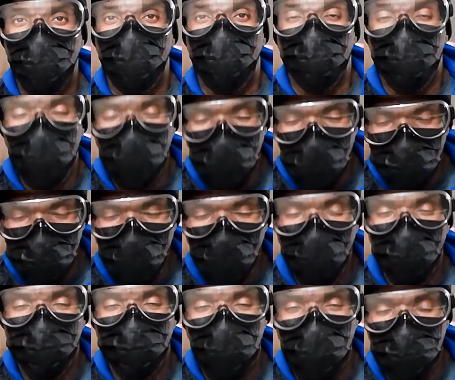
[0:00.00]
Make it
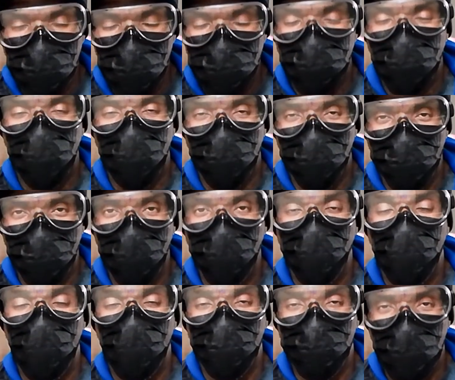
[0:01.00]
about people's health
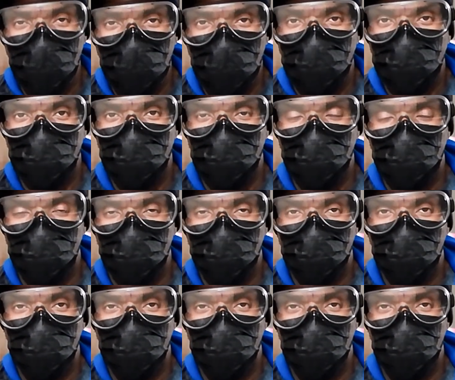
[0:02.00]
and well-being.